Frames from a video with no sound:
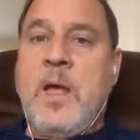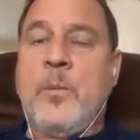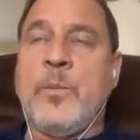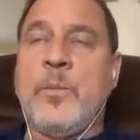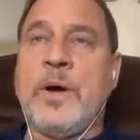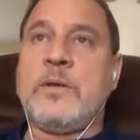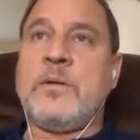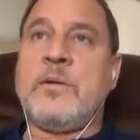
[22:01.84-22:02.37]

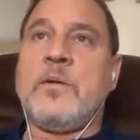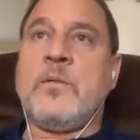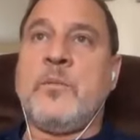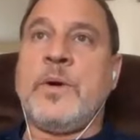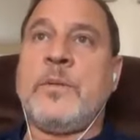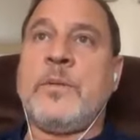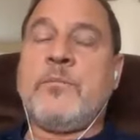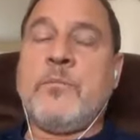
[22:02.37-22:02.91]
but
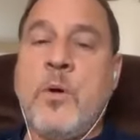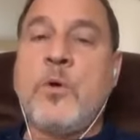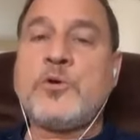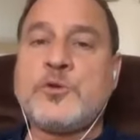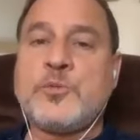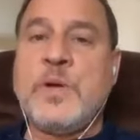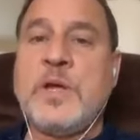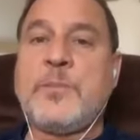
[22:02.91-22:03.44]
but
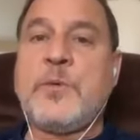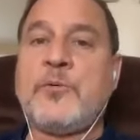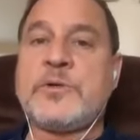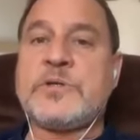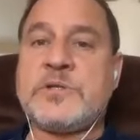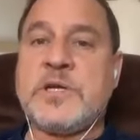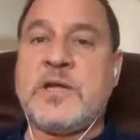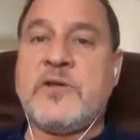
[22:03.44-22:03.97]
most people
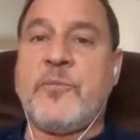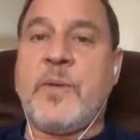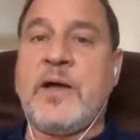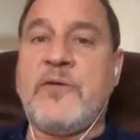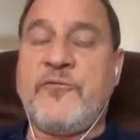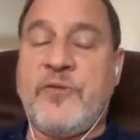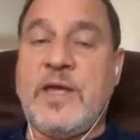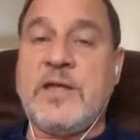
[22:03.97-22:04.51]
receive
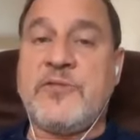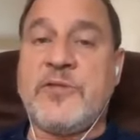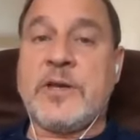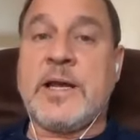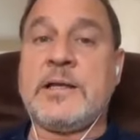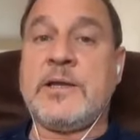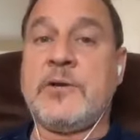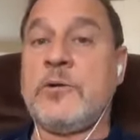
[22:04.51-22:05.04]
by faith and
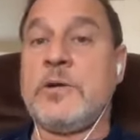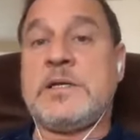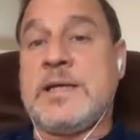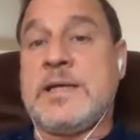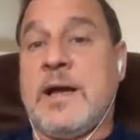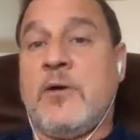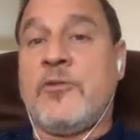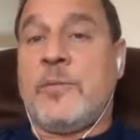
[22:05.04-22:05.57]
i literally
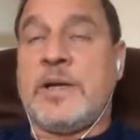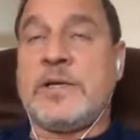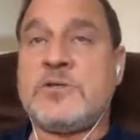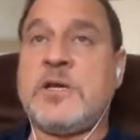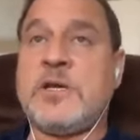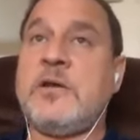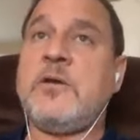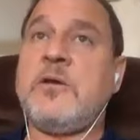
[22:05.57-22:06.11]
tell them i
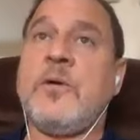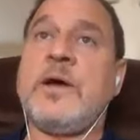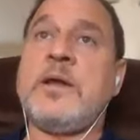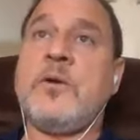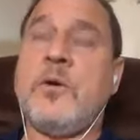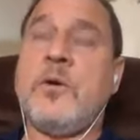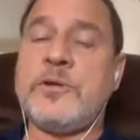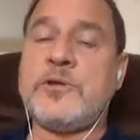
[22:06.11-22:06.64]
say you know what
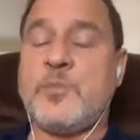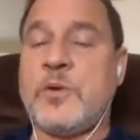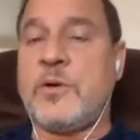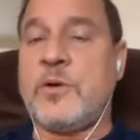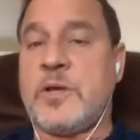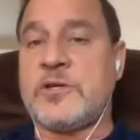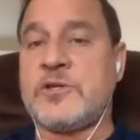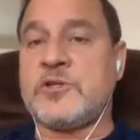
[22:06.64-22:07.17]
holy
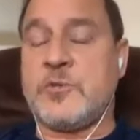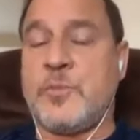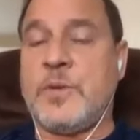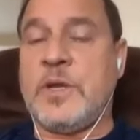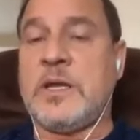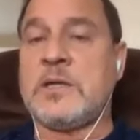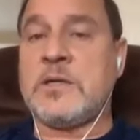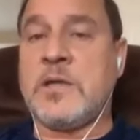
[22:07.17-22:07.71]
spirit doesn't
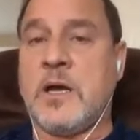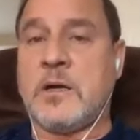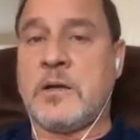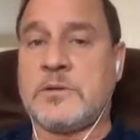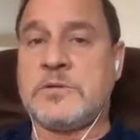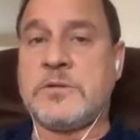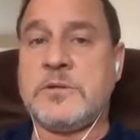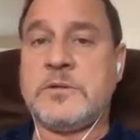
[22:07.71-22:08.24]
speak in
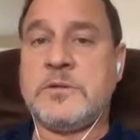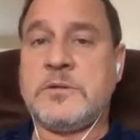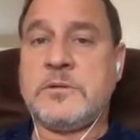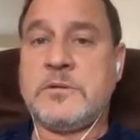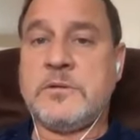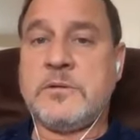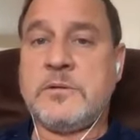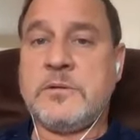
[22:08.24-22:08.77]
tongues
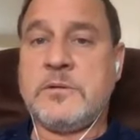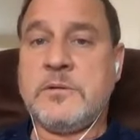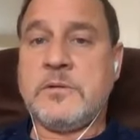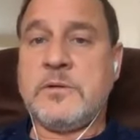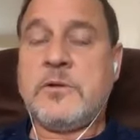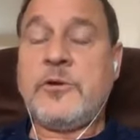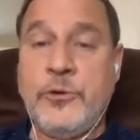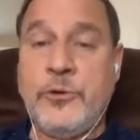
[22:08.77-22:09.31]

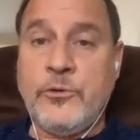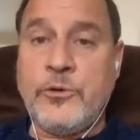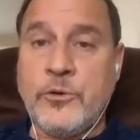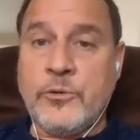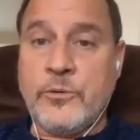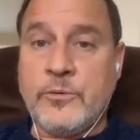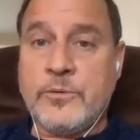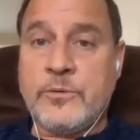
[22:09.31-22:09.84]
you do